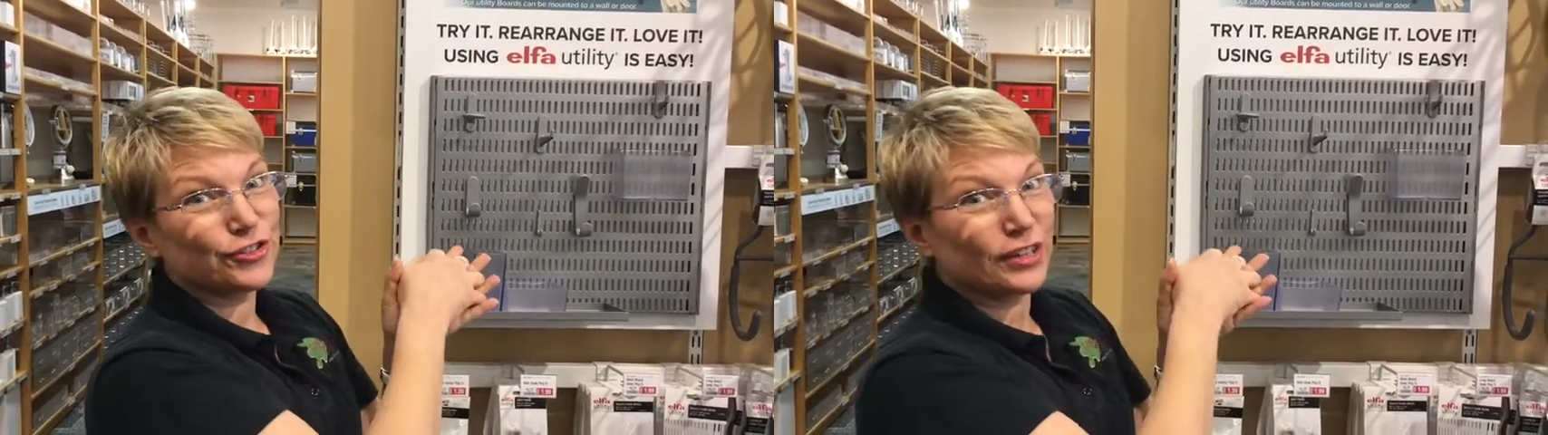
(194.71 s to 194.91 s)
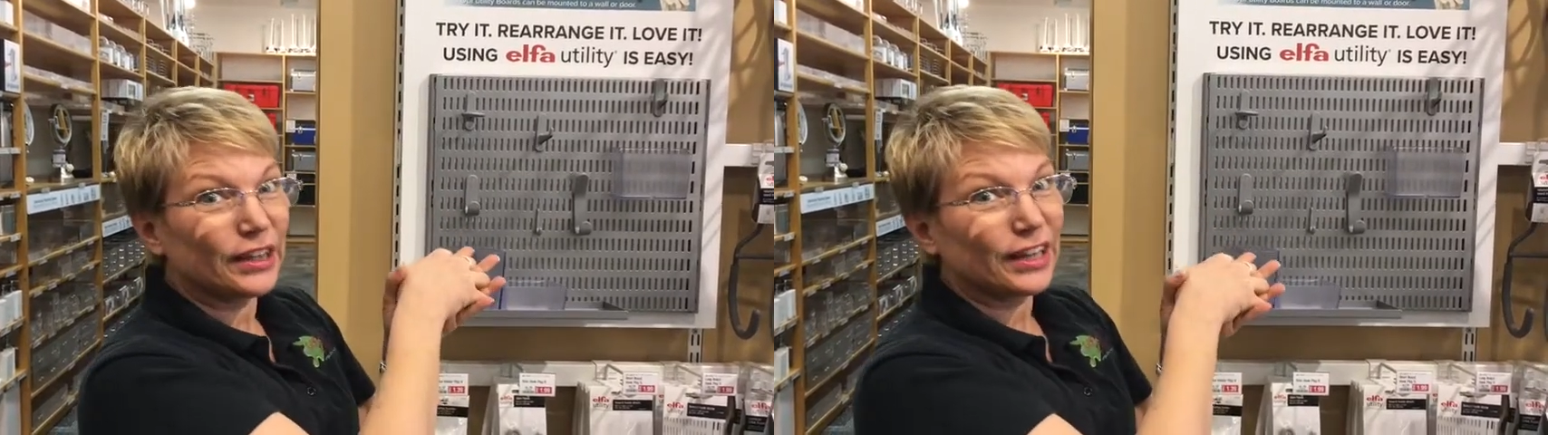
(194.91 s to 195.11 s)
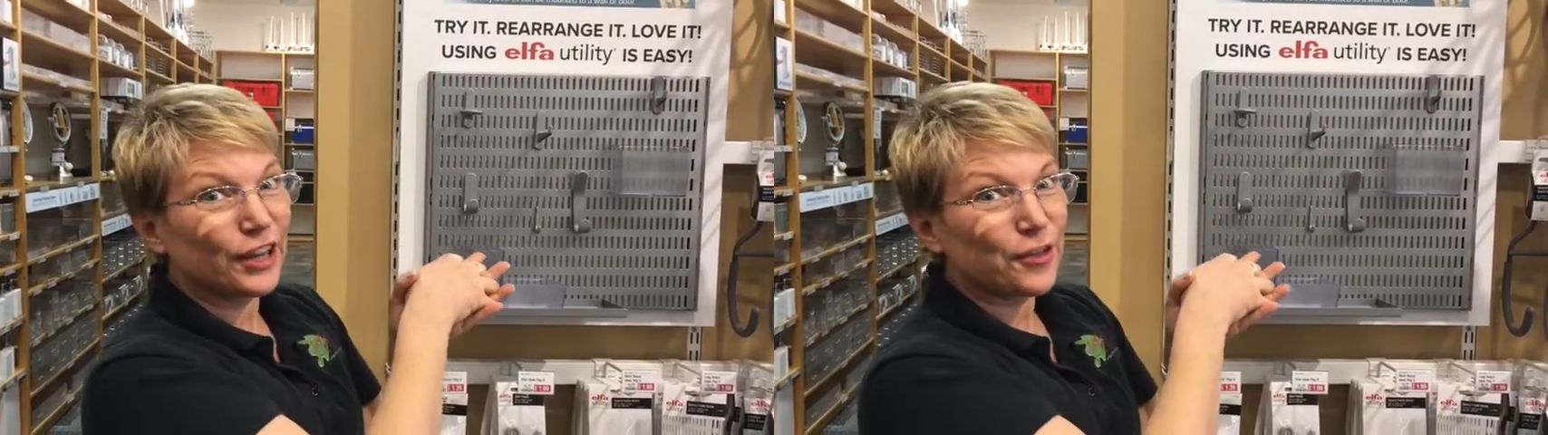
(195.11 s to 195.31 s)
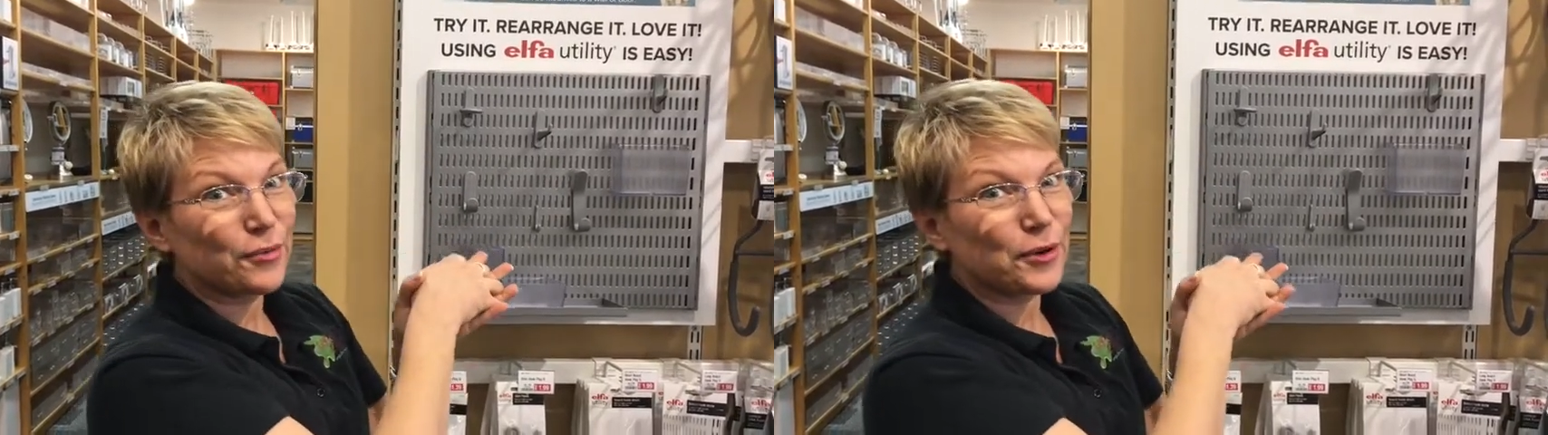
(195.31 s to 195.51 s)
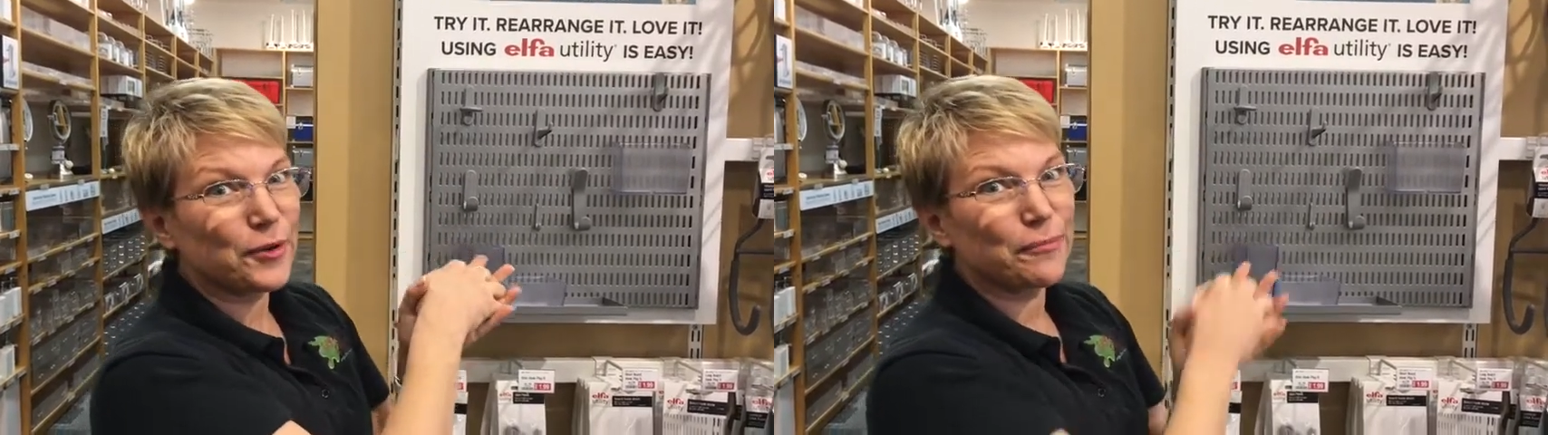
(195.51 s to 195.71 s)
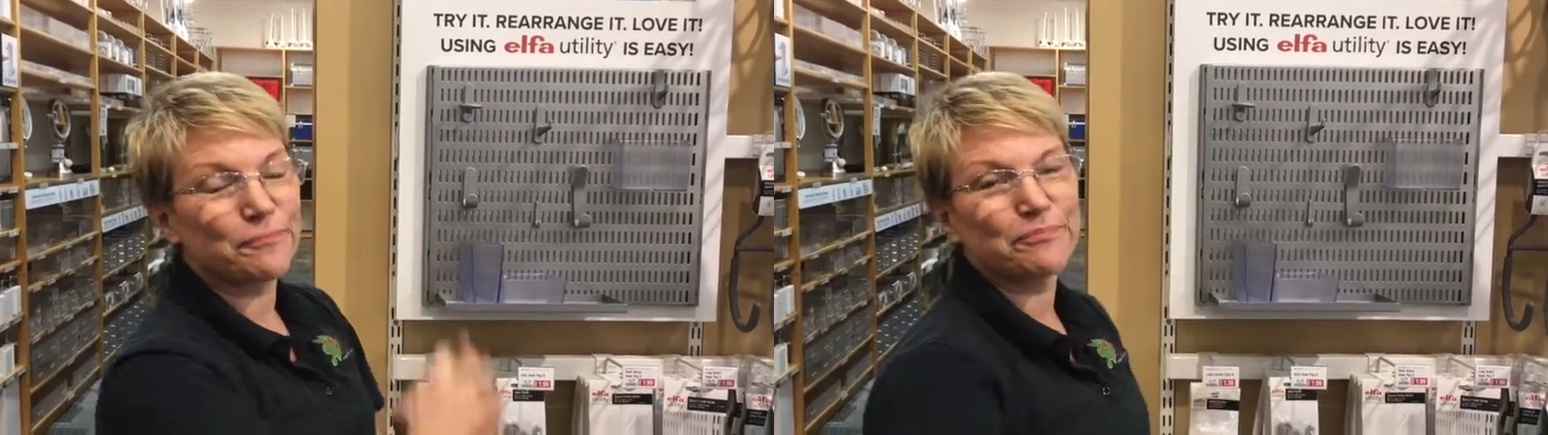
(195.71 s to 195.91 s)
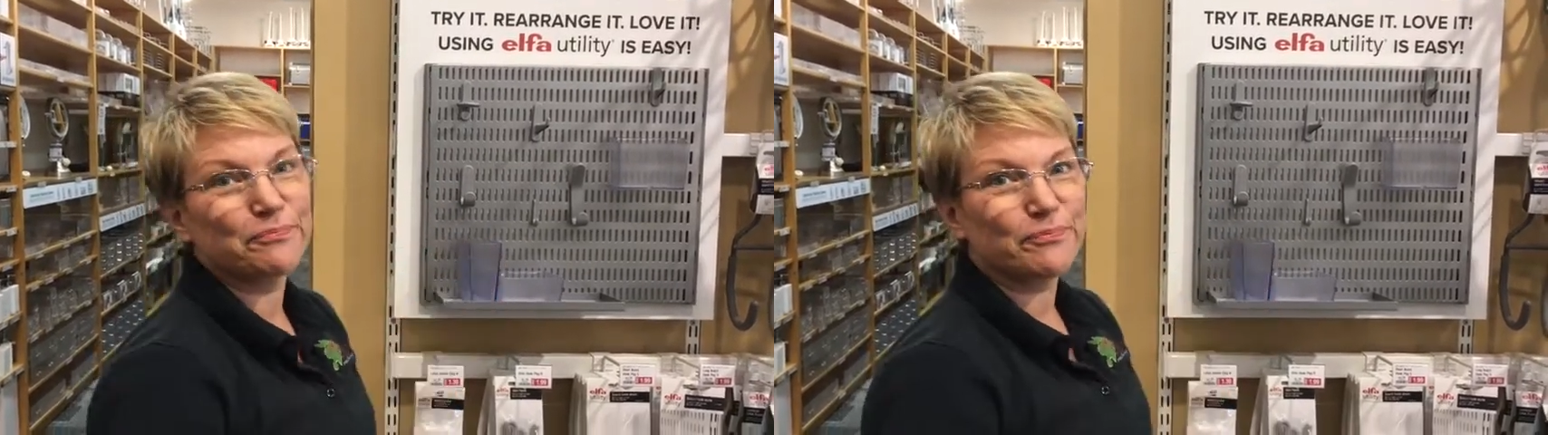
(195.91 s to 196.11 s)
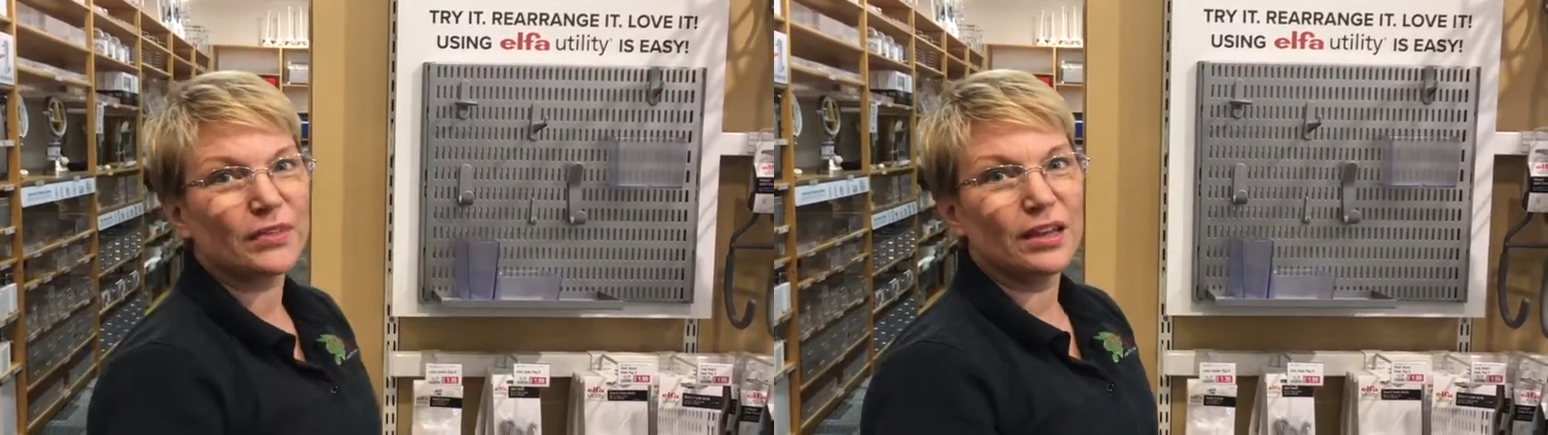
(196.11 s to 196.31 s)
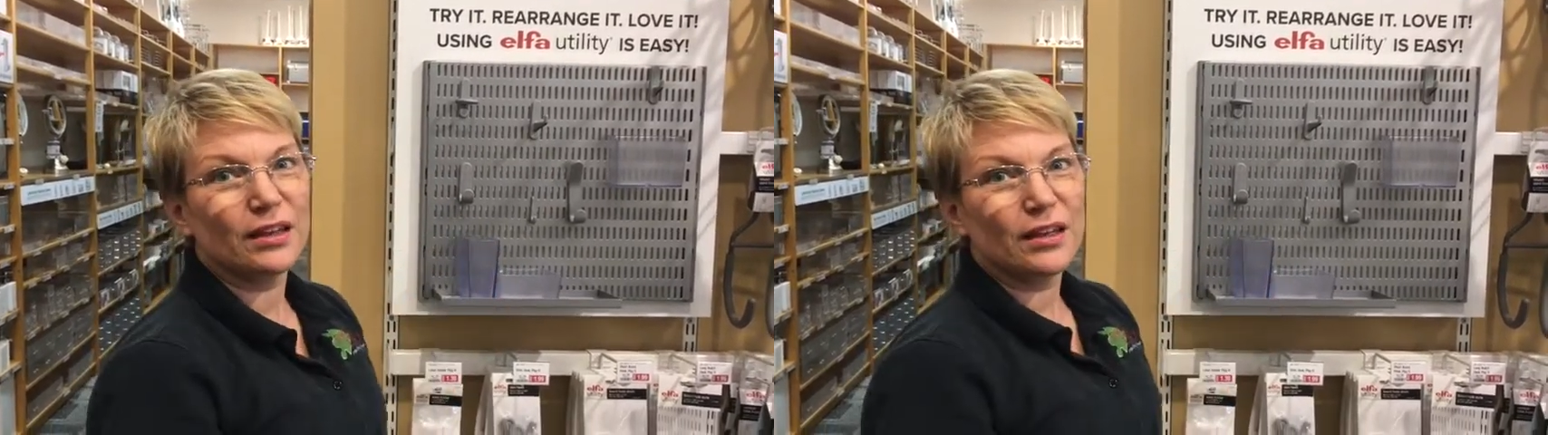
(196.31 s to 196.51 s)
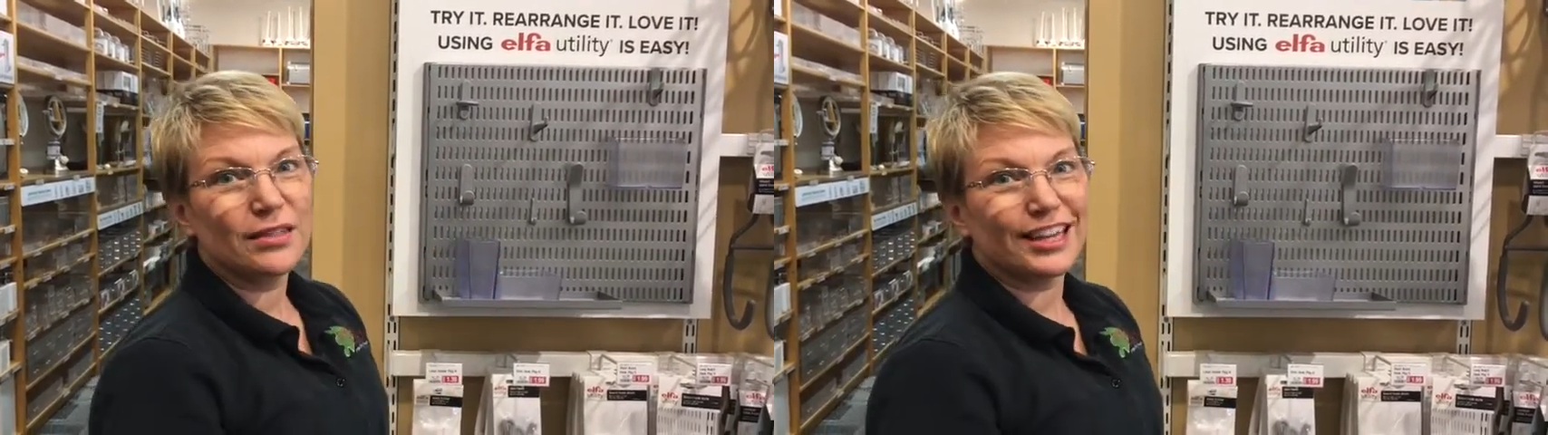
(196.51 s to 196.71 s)
in the other room.
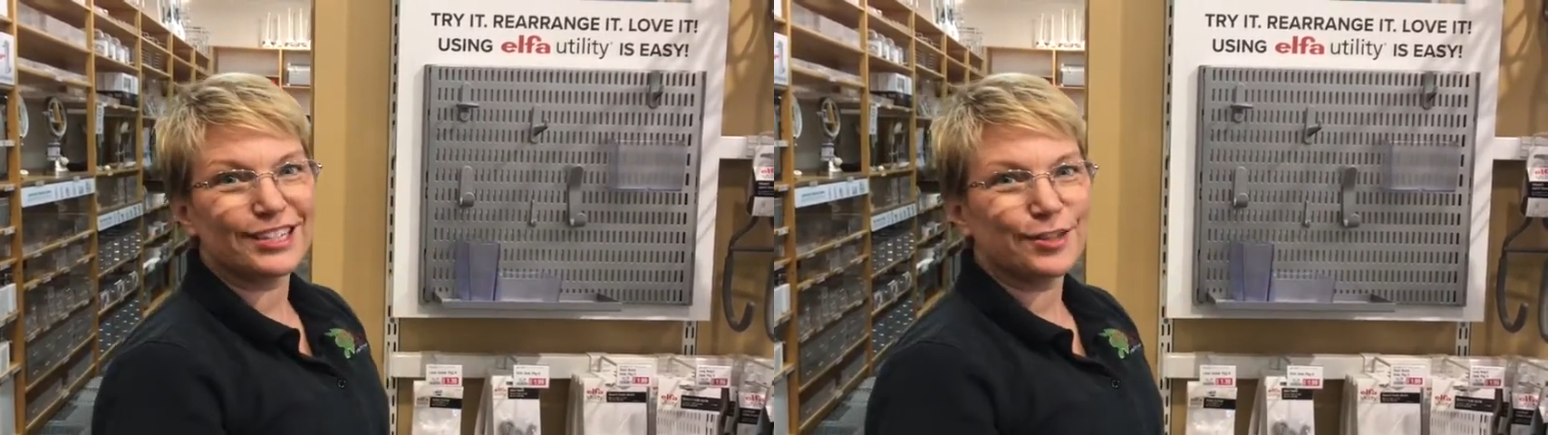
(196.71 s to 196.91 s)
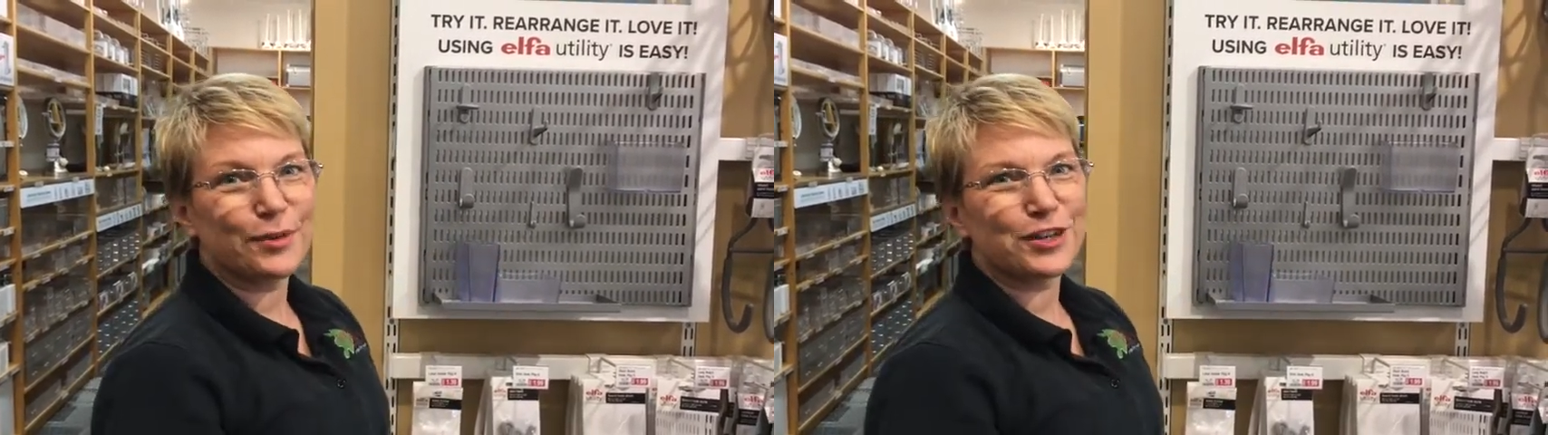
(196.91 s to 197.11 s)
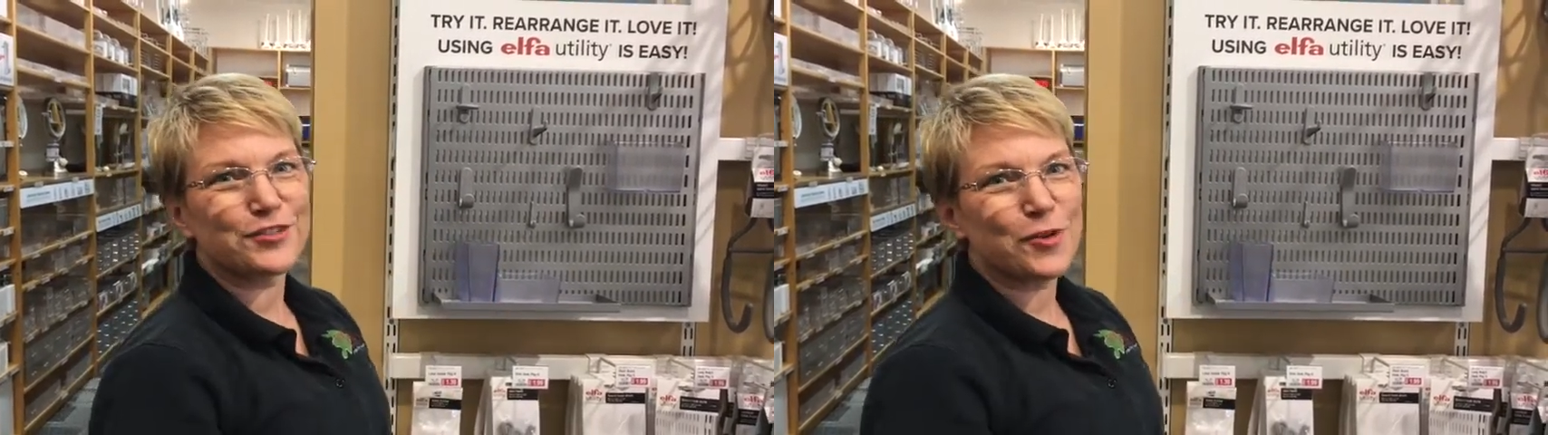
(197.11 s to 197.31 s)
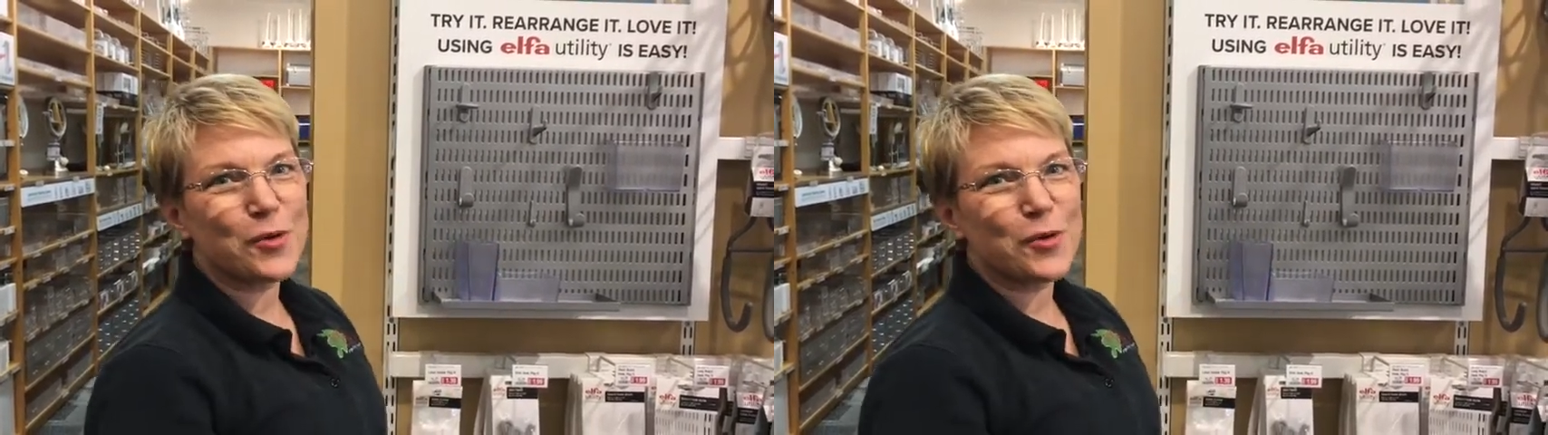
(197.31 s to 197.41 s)
Thanks so much for